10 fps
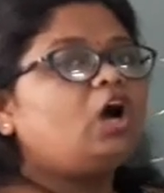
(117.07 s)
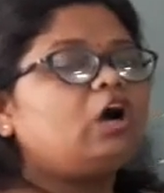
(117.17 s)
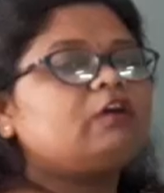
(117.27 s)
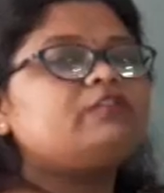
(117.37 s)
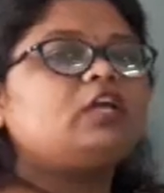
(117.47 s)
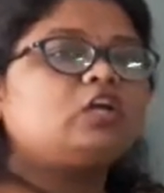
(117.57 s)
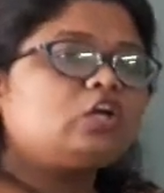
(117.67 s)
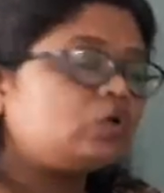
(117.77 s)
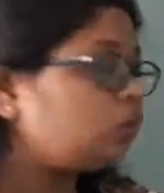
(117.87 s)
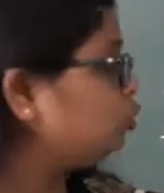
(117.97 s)
of
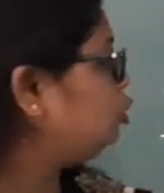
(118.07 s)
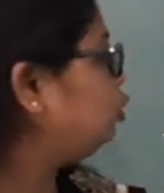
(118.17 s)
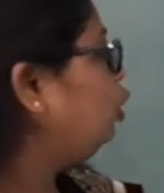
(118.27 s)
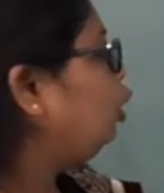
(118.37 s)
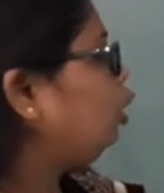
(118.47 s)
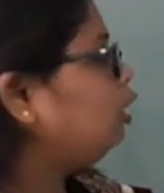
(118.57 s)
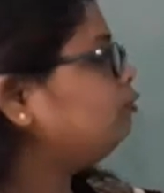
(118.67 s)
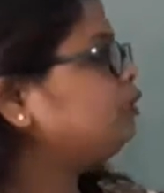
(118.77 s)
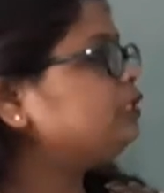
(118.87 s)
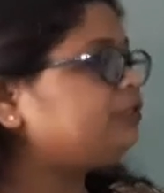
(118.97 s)
the growth
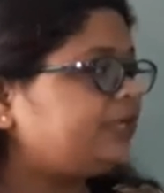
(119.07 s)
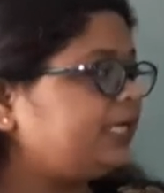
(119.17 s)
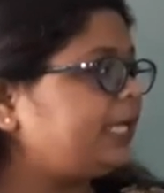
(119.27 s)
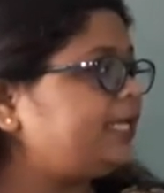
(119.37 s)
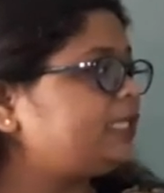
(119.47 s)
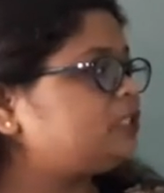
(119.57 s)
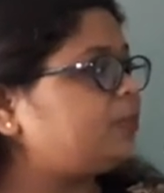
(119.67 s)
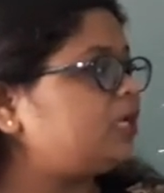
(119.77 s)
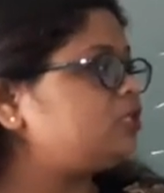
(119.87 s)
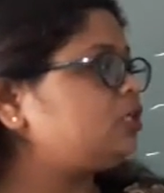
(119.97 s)
of the trade and
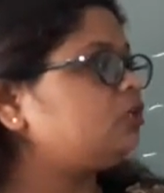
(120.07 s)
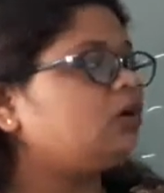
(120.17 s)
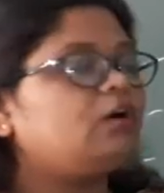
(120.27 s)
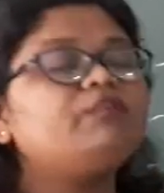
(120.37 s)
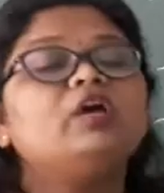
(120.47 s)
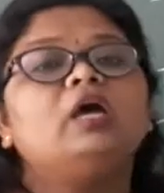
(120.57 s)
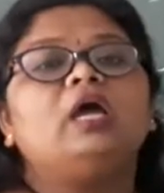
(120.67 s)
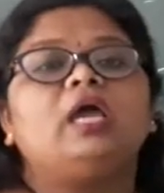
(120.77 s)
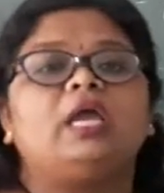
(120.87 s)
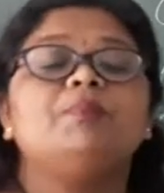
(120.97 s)
expansion of
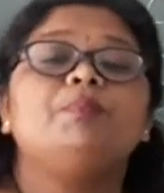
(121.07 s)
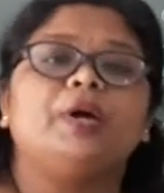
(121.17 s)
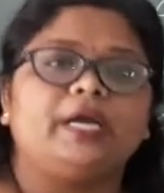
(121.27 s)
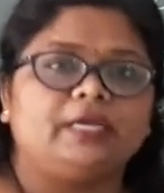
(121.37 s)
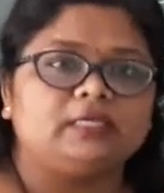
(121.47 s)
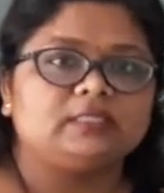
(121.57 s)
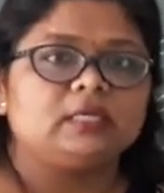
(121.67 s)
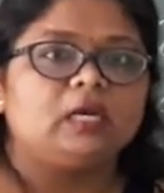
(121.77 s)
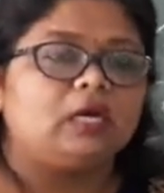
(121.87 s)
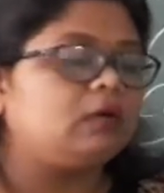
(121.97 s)
empires.
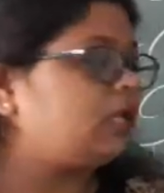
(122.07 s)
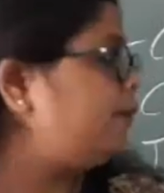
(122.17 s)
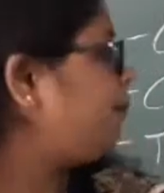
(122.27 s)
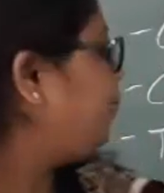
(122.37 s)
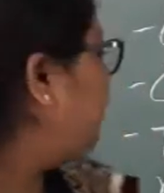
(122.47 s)
Okay.